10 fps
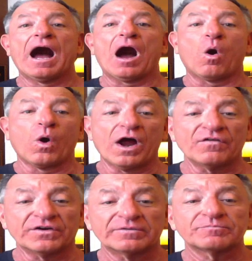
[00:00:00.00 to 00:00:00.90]

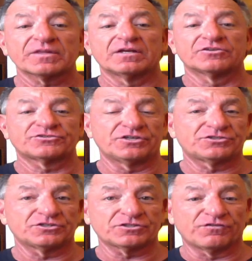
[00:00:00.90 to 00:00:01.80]
However,
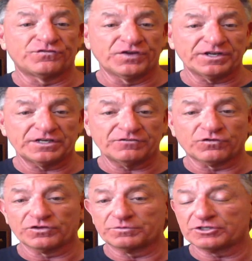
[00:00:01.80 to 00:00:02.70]
since its
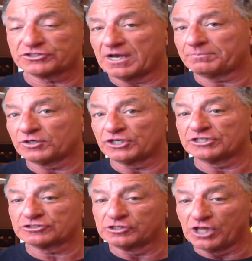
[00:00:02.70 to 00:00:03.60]
affinity for the
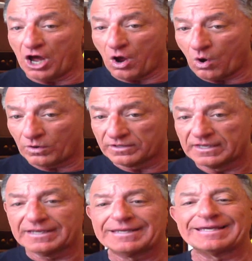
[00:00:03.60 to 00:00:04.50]
receptor is
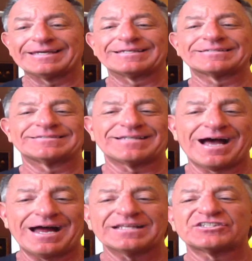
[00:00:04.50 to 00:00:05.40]
low, it is
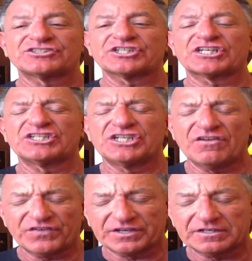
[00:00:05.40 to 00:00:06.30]
not
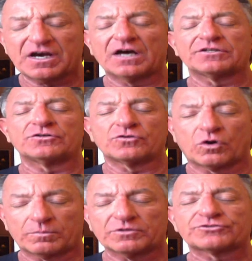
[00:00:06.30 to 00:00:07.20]
significant under
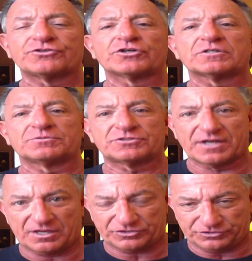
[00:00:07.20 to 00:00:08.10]
normal
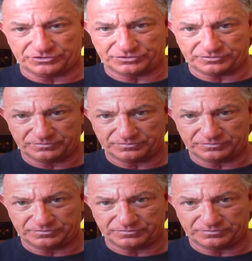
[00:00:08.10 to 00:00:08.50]
circumstances.